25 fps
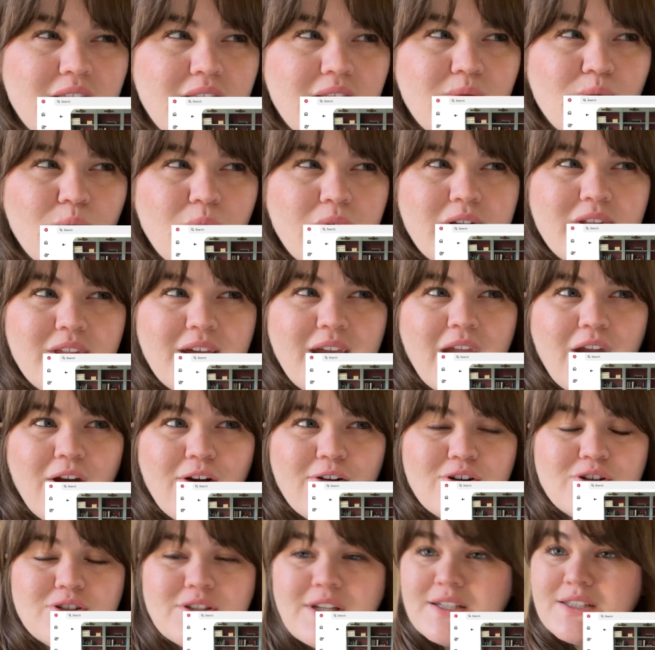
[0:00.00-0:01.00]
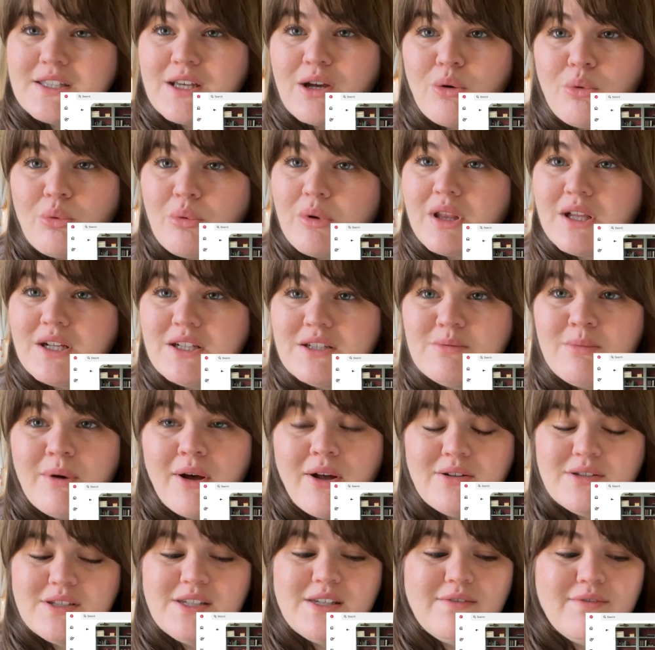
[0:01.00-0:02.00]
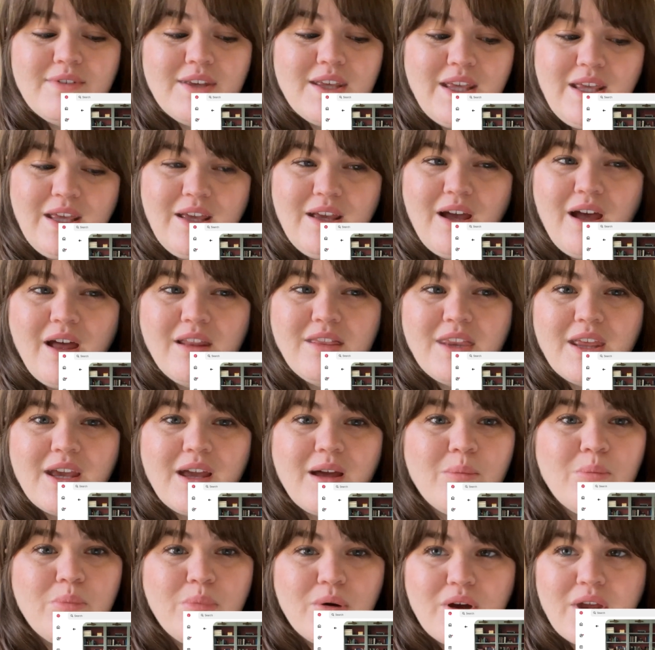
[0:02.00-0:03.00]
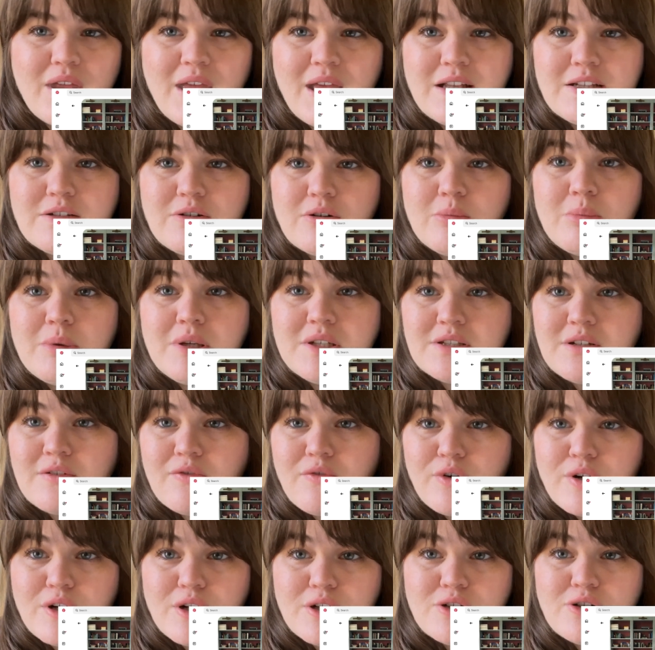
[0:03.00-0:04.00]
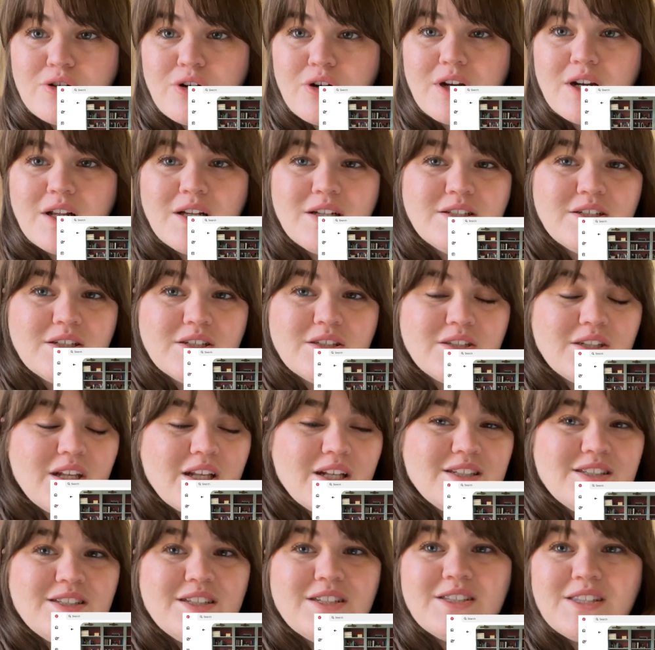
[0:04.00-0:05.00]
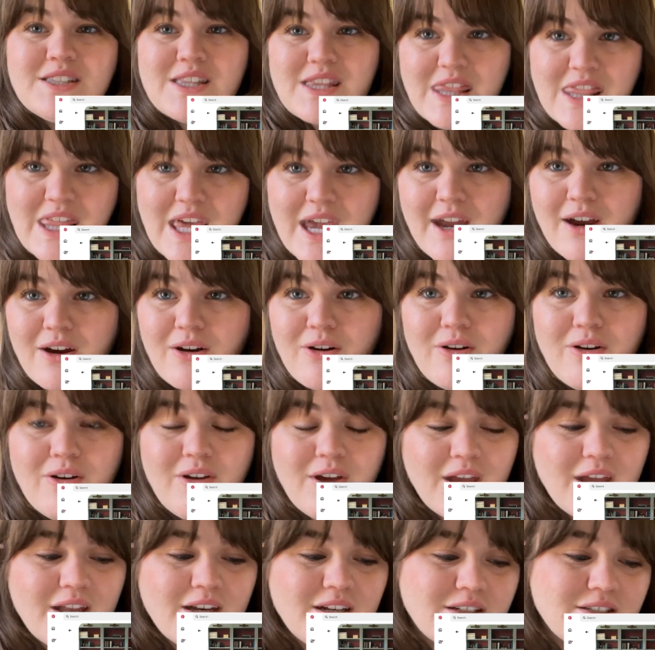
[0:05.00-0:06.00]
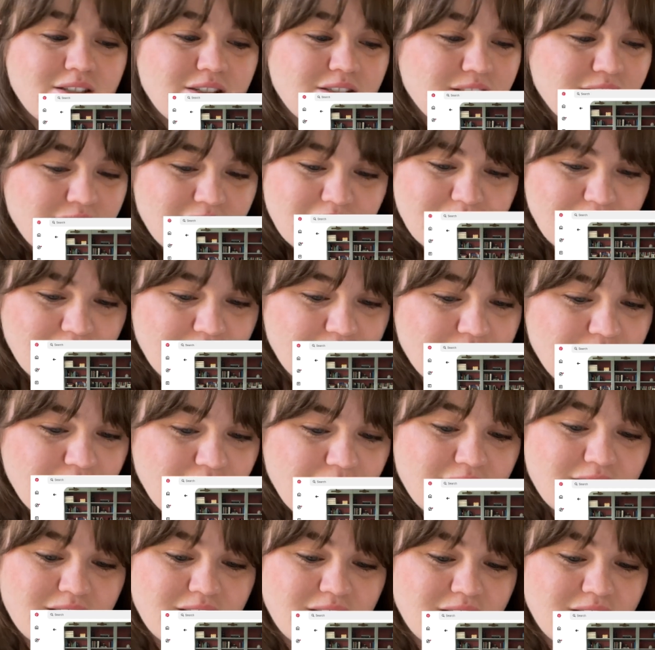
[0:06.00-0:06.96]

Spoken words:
one of the characters has like a really small TV on like a bookcase or a piece of furniture, and it's just there and it just exists, and